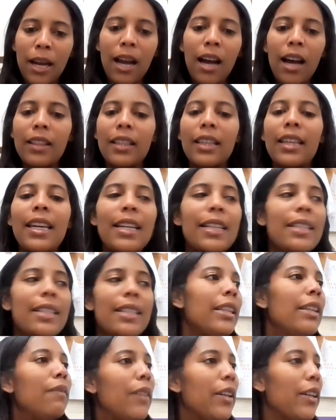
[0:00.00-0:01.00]
Now, how the kings
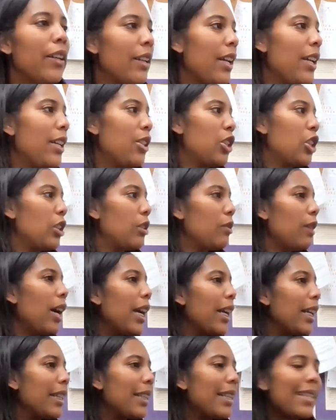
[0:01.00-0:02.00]
leave their nation,
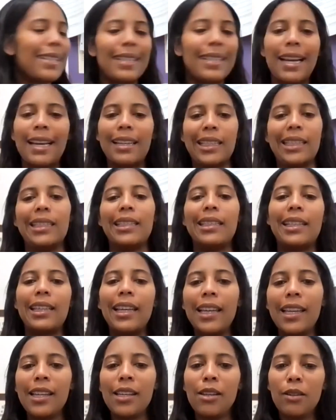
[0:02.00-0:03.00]
right? That's not a good
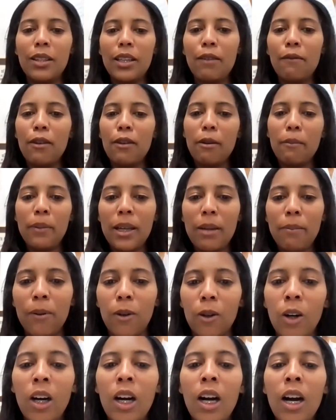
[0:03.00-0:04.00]
king. You leave your
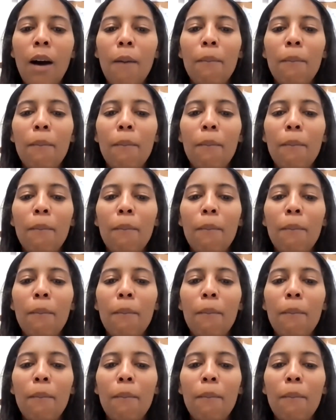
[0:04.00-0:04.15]
people.